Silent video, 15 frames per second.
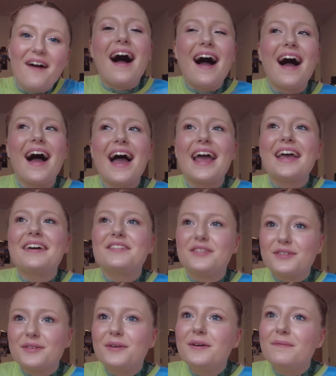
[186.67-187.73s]
now.
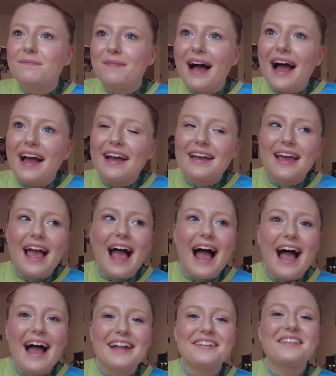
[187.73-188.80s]
I just got back.
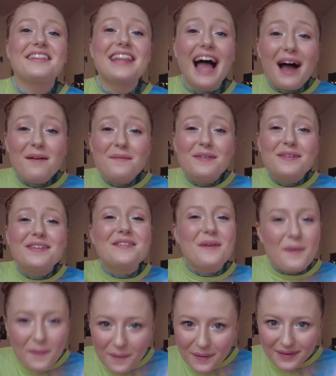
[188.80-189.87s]
And that
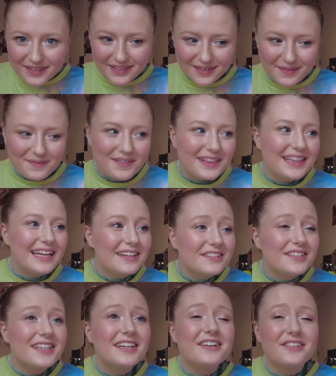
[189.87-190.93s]
was awesome,
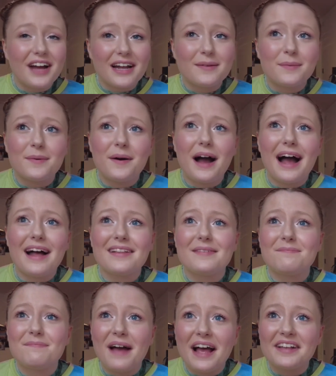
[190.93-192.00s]
literally incredible. I
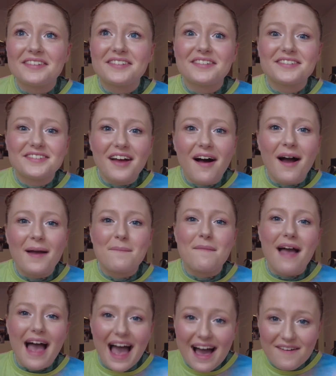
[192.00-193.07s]
had the best
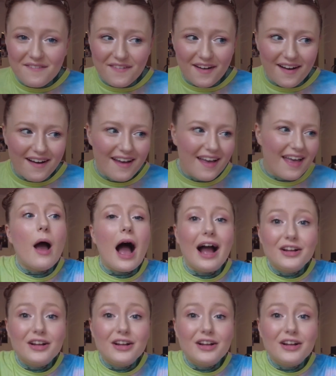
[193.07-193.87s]
time ever.